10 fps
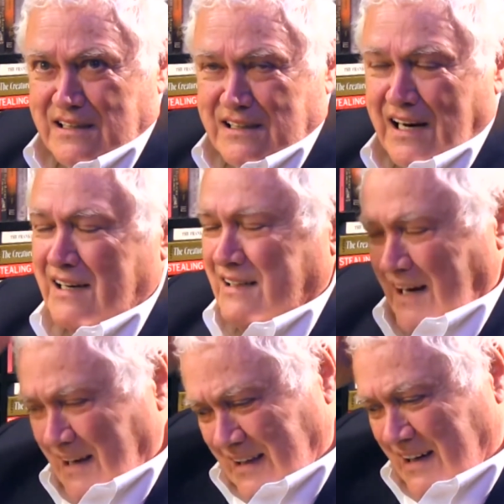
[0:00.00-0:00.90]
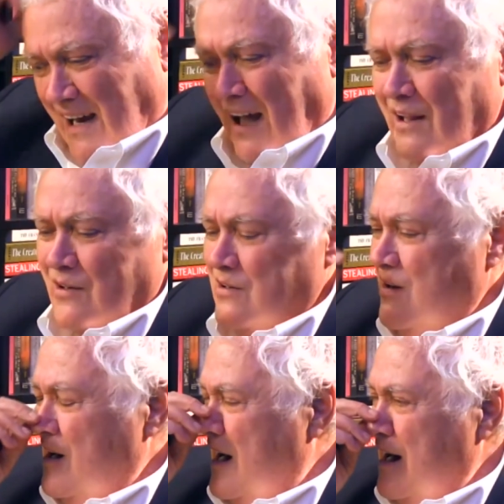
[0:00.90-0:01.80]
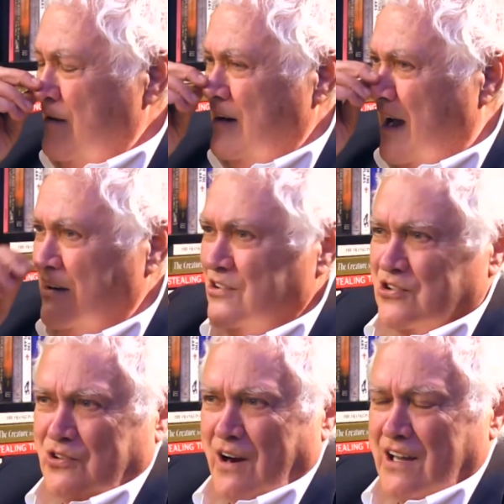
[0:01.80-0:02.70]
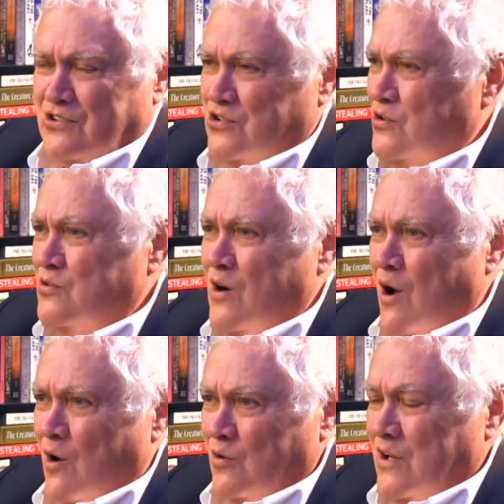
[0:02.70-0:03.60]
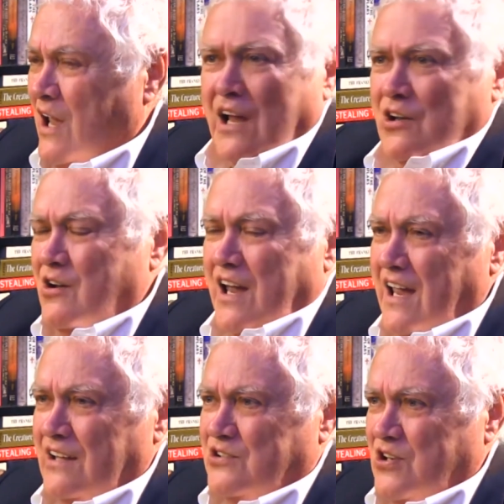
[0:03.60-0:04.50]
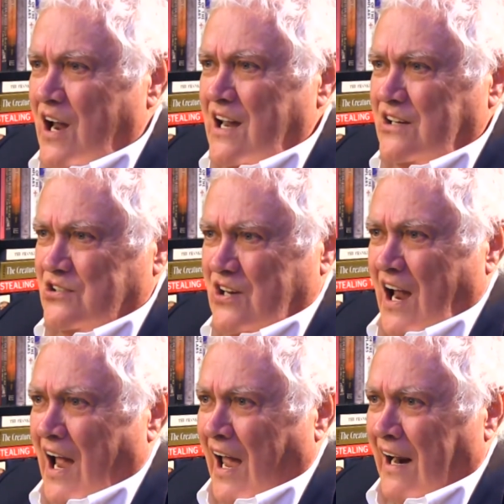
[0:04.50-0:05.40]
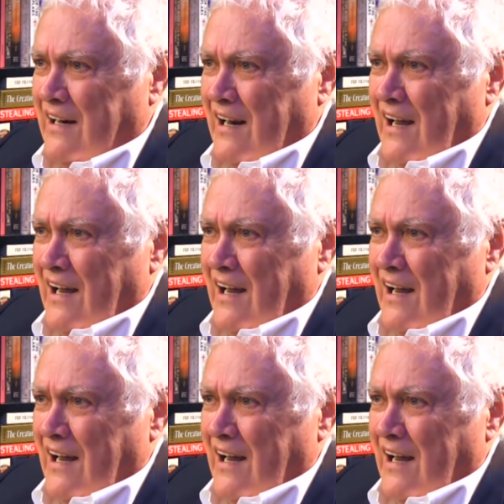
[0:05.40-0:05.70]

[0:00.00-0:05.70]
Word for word: dictate the color of your hair and how you scratch your nose. You can't change that.